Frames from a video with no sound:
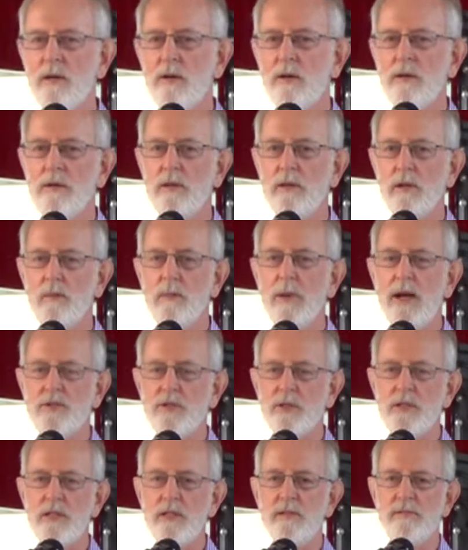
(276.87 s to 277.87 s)
there are
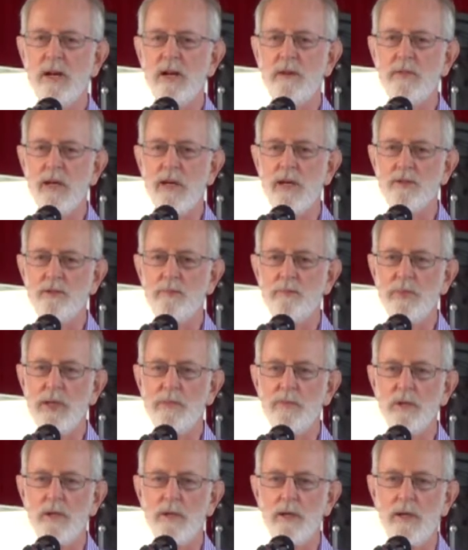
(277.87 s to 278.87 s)
about 65,000
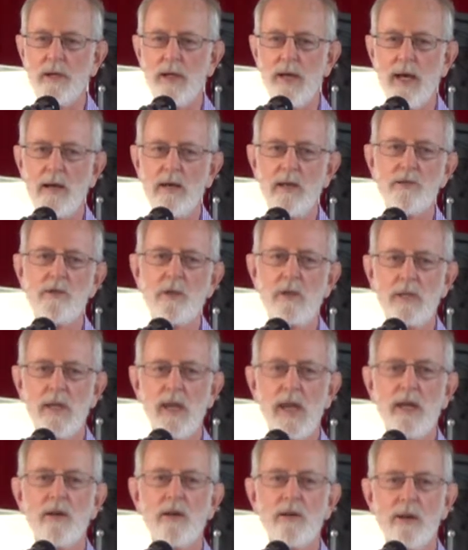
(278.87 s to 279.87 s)
people in our county, so you
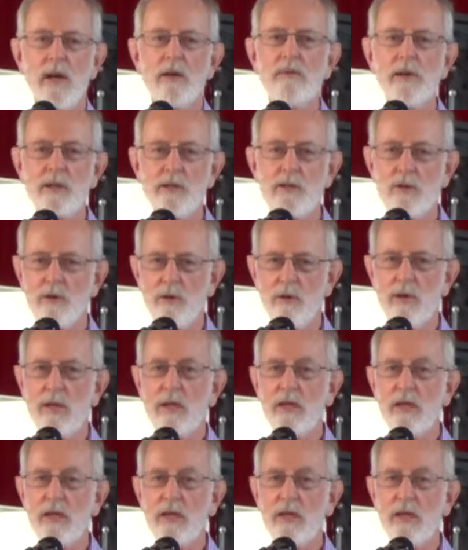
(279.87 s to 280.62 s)
can't go to every door.